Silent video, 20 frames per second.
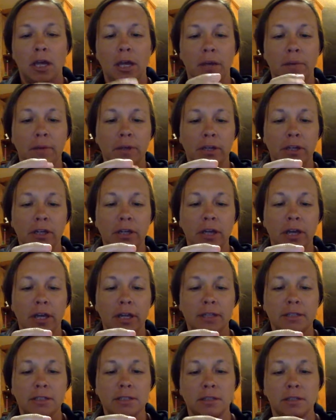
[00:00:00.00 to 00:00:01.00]
I'm going to
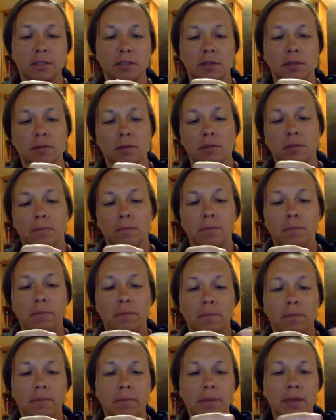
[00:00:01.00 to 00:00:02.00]
cut
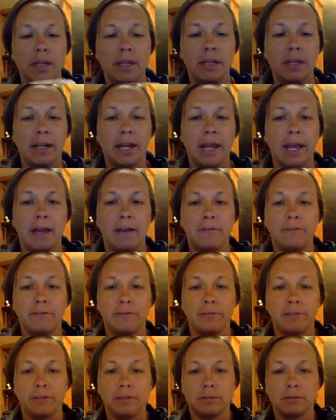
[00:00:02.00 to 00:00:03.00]
it in
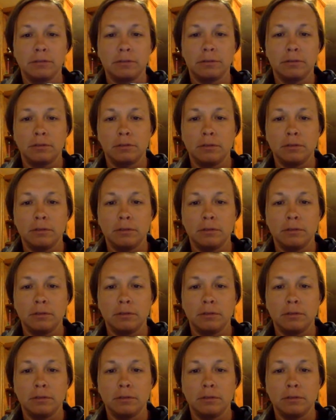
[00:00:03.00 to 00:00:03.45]
half.